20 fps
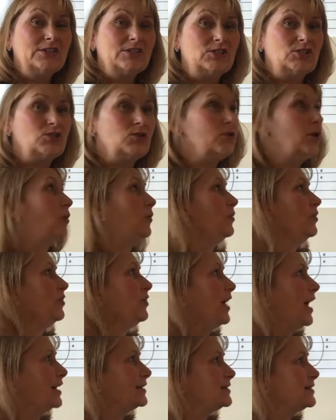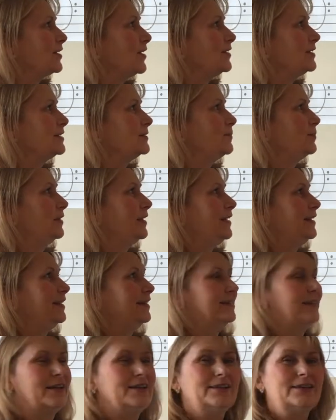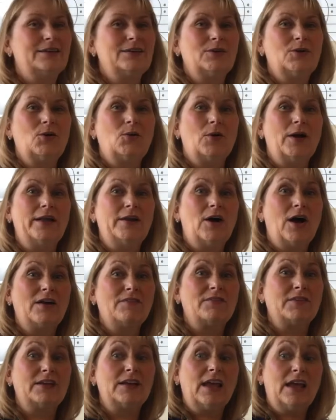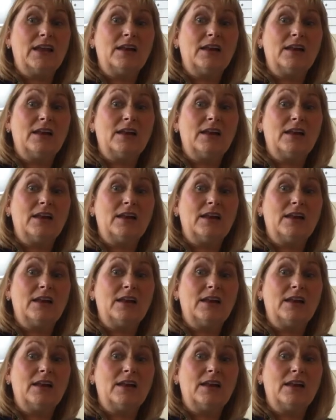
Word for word: Did you know that song is played in London quite often?